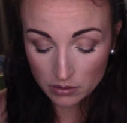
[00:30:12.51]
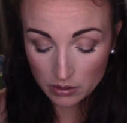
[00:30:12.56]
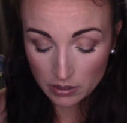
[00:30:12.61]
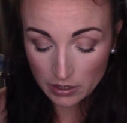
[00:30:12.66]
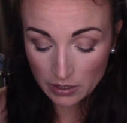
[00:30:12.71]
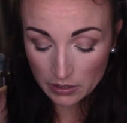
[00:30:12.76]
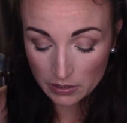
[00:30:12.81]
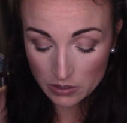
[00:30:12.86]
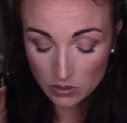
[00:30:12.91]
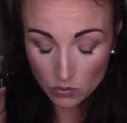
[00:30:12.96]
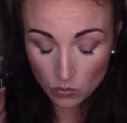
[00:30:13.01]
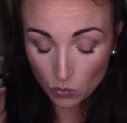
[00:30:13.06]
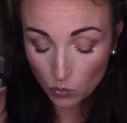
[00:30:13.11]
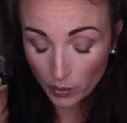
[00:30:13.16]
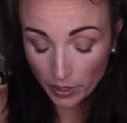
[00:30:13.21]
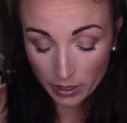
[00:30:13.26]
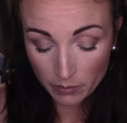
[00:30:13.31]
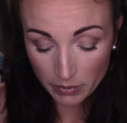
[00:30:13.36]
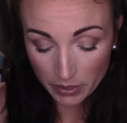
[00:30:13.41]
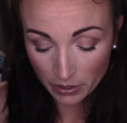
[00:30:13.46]
It's
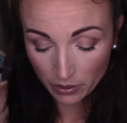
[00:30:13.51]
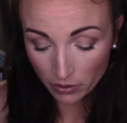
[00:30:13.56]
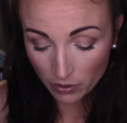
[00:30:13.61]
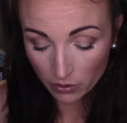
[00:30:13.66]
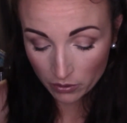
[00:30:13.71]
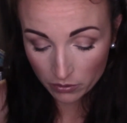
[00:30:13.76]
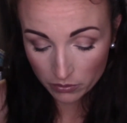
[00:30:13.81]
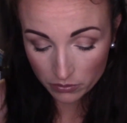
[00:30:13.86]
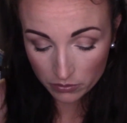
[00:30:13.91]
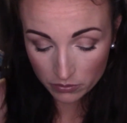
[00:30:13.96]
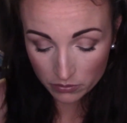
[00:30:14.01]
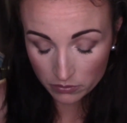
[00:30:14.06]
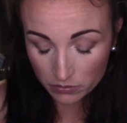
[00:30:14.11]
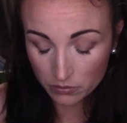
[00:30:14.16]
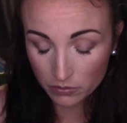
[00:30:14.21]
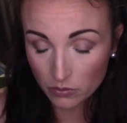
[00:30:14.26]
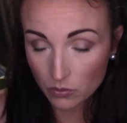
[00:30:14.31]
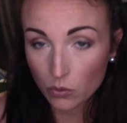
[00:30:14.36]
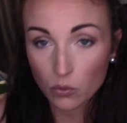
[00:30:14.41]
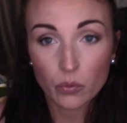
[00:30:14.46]
way better.
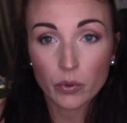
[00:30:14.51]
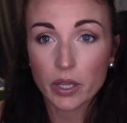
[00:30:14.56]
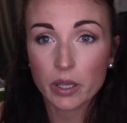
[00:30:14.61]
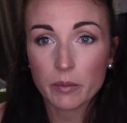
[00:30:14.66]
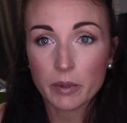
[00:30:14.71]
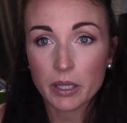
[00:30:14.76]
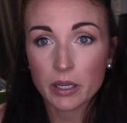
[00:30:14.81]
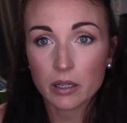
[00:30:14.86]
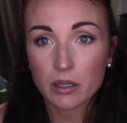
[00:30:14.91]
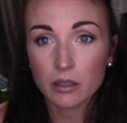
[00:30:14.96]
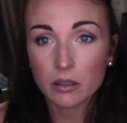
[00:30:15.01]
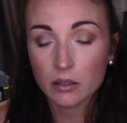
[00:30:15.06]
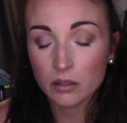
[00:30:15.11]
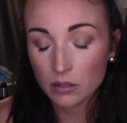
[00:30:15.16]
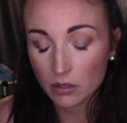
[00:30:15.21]
Way better.